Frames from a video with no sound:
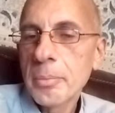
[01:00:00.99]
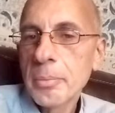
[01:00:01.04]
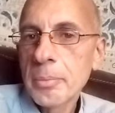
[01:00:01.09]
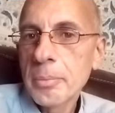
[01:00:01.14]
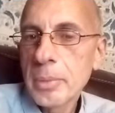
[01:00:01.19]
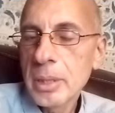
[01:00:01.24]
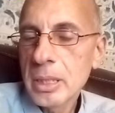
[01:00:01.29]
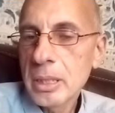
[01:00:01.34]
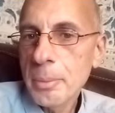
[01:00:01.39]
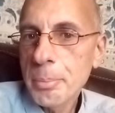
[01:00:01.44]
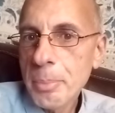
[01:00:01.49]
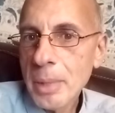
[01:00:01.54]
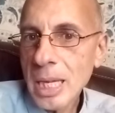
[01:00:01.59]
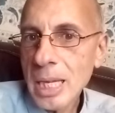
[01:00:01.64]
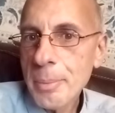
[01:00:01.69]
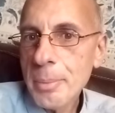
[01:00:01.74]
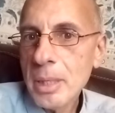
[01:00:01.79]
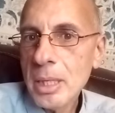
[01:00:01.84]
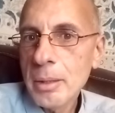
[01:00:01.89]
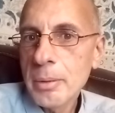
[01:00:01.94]
but the
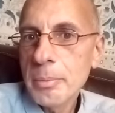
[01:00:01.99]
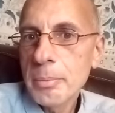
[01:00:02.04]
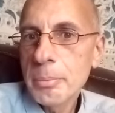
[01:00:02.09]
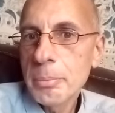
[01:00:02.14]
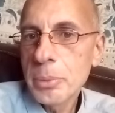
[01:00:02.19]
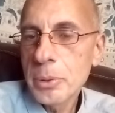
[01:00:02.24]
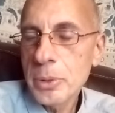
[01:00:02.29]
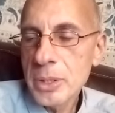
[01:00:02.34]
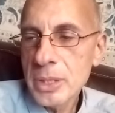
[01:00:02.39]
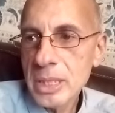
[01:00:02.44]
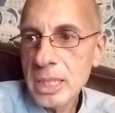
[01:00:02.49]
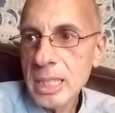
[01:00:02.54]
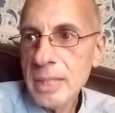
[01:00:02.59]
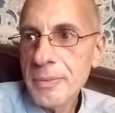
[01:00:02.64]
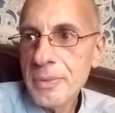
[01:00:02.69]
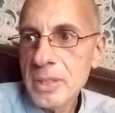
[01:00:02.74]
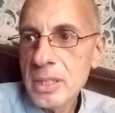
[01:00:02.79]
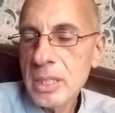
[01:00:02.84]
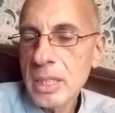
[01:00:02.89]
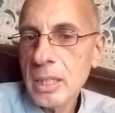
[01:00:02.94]
baby
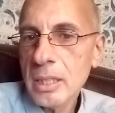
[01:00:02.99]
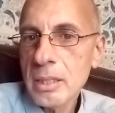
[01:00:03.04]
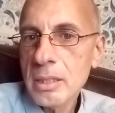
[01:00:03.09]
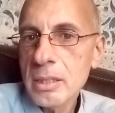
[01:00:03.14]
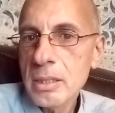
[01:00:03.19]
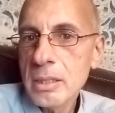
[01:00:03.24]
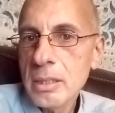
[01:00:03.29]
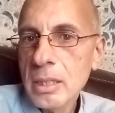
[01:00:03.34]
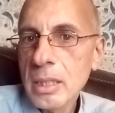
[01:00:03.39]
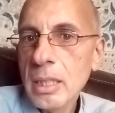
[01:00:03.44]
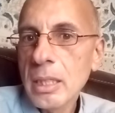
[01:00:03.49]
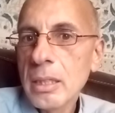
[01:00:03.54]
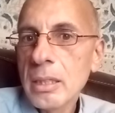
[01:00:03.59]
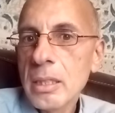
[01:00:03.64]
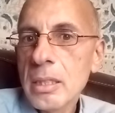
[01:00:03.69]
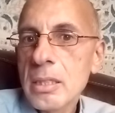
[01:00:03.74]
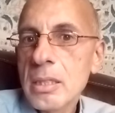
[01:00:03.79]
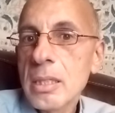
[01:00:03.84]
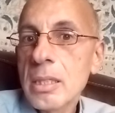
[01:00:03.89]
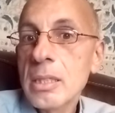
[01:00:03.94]
perceives things in
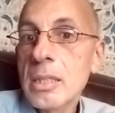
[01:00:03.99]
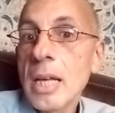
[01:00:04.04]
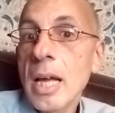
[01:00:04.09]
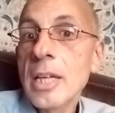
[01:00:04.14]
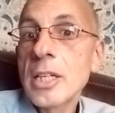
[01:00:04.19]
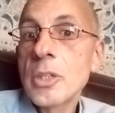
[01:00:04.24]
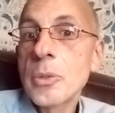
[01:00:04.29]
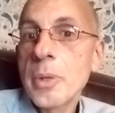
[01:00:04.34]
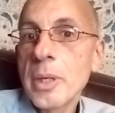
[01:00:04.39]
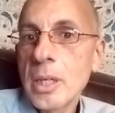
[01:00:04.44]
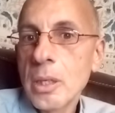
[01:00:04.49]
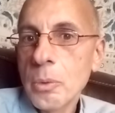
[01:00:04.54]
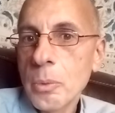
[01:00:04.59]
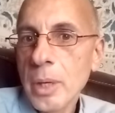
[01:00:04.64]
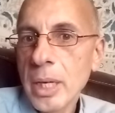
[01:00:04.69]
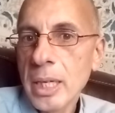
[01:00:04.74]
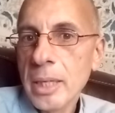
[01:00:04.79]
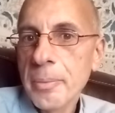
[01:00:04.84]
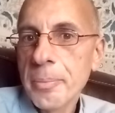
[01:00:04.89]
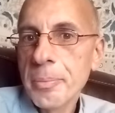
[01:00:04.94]
this exaggerated
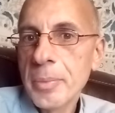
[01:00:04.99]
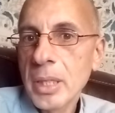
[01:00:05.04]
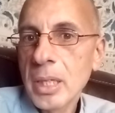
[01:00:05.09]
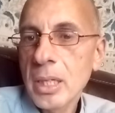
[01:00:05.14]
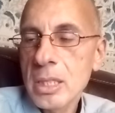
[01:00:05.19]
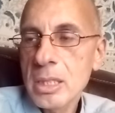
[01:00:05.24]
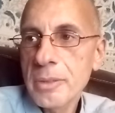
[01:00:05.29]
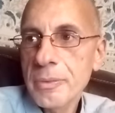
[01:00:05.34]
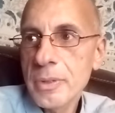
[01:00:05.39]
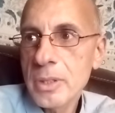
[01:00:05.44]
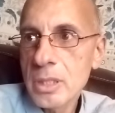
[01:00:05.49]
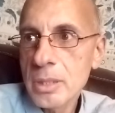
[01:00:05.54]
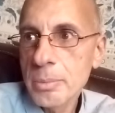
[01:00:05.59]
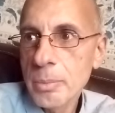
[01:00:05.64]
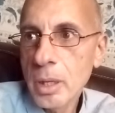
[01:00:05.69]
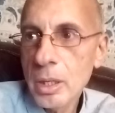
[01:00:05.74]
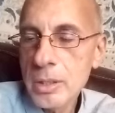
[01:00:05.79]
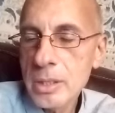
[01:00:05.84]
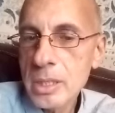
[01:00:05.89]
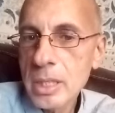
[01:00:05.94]
way because of his
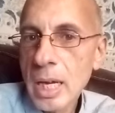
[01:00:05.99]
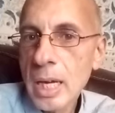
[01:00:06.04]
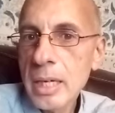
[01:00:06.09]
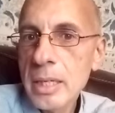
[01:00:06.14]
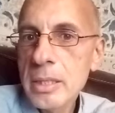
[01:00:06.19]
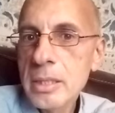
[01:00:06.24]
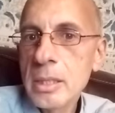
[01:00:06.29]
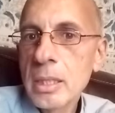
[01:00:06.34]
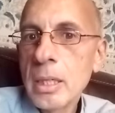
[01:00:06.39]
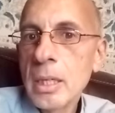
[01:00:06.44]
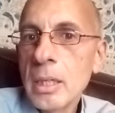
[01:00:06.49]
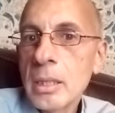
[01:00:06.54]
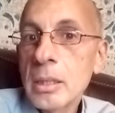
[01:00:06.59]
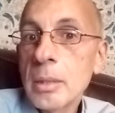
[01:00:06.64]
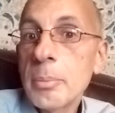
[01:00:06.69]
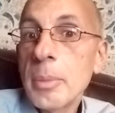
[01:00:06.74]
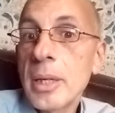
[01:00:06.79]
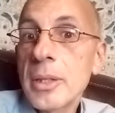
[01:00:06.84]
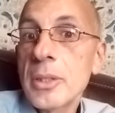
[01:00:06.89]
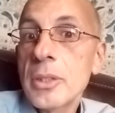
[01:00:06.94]
small size. The
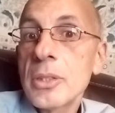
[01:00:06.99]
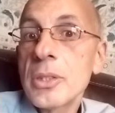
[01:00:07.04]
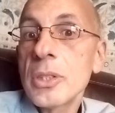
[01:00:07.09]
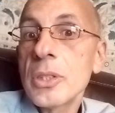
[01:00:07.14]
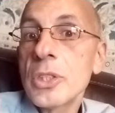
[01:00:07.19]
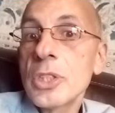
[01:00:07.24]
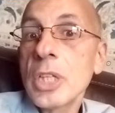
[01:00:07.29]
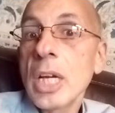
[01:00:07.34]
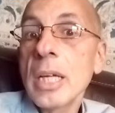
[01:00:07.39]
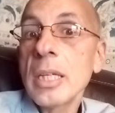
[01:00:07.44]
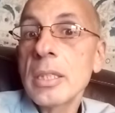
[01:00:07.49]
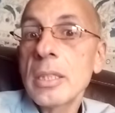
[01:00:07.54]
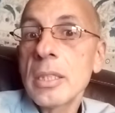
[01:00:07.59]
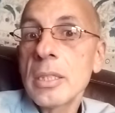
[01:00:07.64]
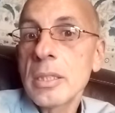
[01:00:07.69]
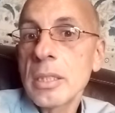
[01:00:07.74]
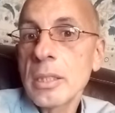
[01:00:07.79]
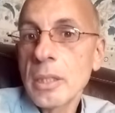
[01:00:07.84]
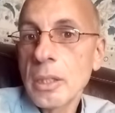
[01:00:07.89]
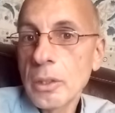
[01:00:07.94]
mother's this
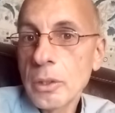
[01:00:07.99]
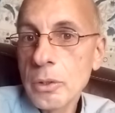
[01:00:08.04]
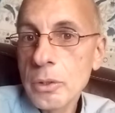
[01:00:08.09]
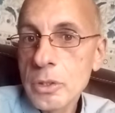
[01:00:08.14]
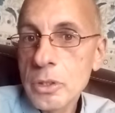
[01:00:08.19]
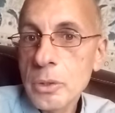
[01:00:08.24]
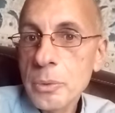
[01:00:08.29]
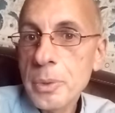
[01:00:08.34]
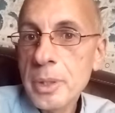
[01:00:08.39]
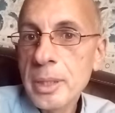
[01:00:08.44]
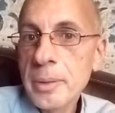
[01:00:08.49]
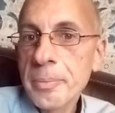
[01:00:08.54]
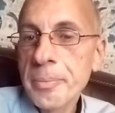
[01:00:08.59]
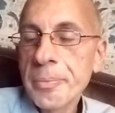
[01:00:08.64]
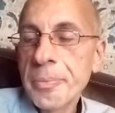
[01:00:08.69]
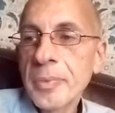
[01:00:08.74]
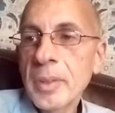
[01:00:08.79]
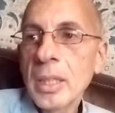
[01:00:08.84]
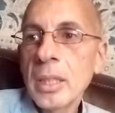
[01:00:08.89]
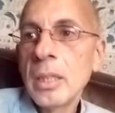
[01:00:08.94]
giantess in the nursery.
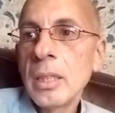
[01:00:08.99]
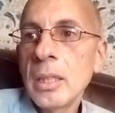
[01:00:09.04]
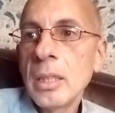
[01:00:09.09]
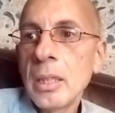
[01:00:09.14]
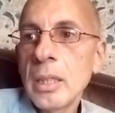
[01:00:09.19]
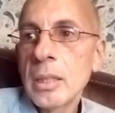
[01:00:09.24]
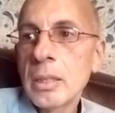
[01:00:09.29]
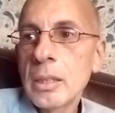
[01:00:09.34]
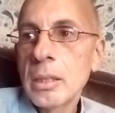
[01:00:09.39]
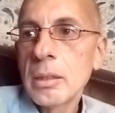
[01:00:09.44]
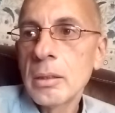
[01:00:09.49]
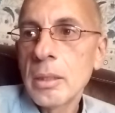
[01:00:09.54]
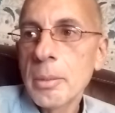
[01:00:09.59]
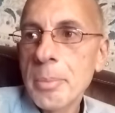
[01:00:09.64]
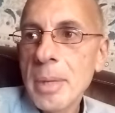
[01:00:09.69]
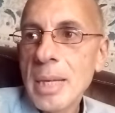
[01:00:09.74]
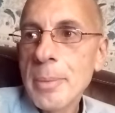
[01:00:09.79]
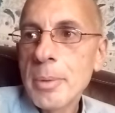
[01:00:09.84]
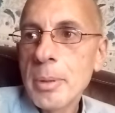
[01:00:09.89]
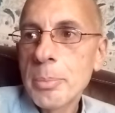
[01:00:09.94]
The
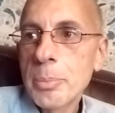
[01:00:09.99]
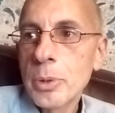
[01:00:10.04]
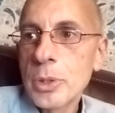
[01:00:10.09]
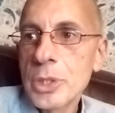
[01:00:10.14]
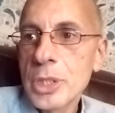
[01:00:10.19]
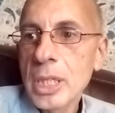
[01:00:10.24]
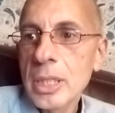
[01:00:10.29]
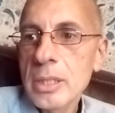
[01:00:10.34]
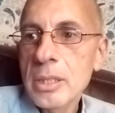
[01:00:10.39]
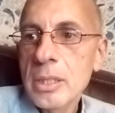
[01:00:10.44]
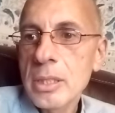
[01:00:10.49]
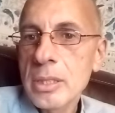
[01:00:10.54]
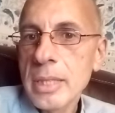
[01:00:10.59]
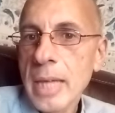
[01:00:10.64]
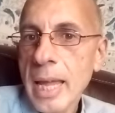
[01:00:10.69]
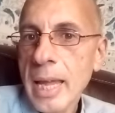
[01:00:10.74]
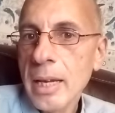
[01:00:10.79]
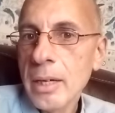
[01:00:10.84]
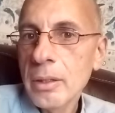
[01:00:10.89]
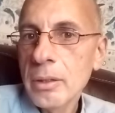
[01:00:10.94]
baby projects his
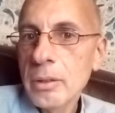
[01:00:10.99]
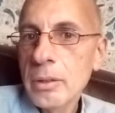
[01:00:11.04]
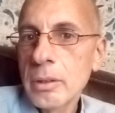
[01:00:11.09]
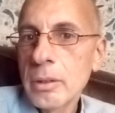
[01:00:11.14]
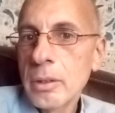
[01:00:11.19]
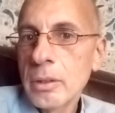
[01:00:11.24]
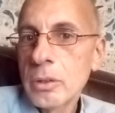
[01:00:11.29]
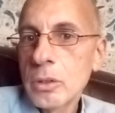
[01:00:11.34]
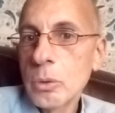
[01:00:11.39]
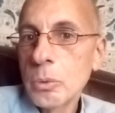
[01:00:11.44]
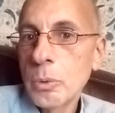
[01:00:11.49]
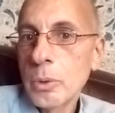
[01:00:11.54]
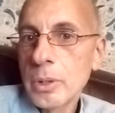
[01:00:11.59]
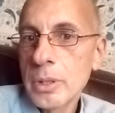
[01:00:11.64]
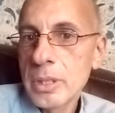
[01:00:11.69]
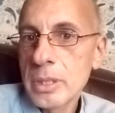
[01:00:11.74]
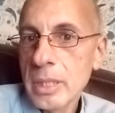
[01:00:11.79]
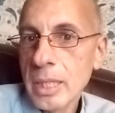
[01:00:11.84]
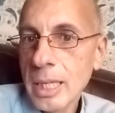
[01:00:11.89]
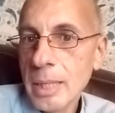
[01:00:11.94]
anger
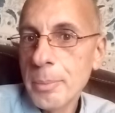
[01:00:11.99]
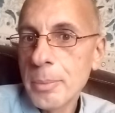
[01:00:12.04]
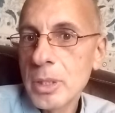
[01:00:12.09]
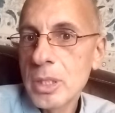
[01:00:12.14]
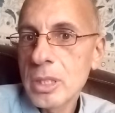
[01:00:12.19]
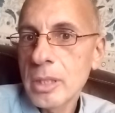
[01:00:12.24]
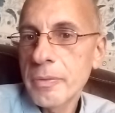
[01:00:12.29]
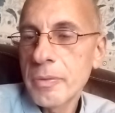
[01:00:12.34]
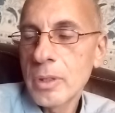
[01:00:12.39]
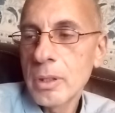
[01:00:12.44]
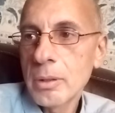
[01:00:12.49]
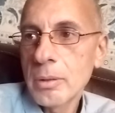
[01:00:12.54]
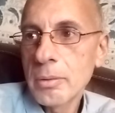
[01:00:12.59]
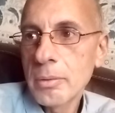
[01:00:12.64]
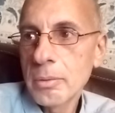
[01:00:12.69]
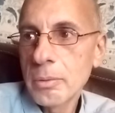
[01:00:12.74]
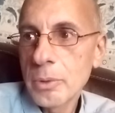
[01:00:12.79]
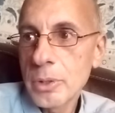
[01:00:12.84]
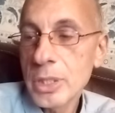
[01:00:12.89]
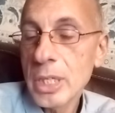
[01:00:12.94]
towards the image of the
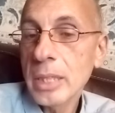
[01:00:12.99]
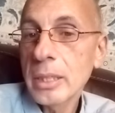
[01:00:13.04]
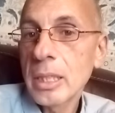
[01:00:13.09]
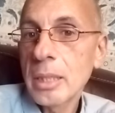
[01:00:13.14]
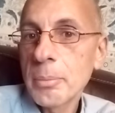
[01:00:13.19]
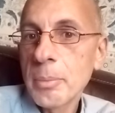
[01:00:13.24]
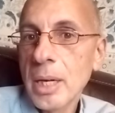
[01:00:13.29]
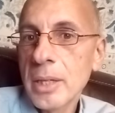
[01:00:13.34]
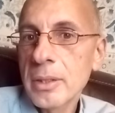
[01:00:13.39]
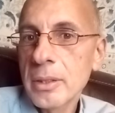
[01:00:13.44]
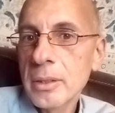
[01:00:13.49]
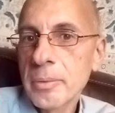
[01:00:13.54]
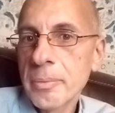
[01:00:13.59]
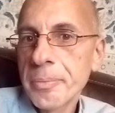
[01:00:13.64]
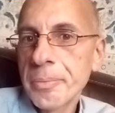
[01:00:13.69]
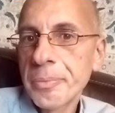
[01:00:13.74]
rejecting mother.